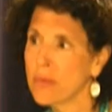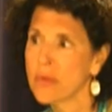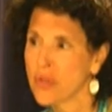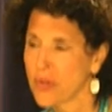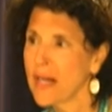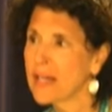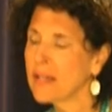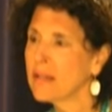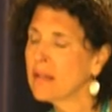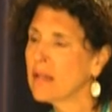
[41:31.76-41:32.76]
the
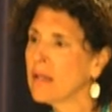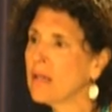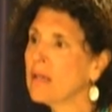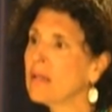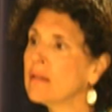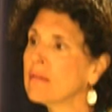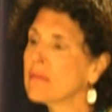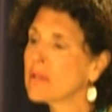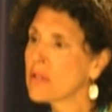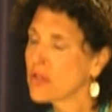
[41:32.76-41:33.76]
train
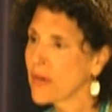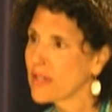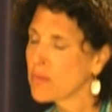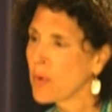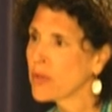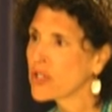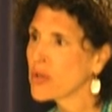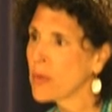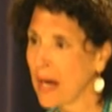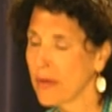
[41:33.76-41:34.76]
to transport
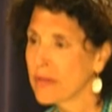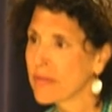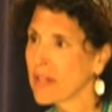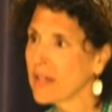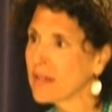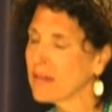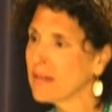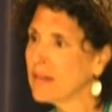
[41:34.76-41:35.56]
you out of there.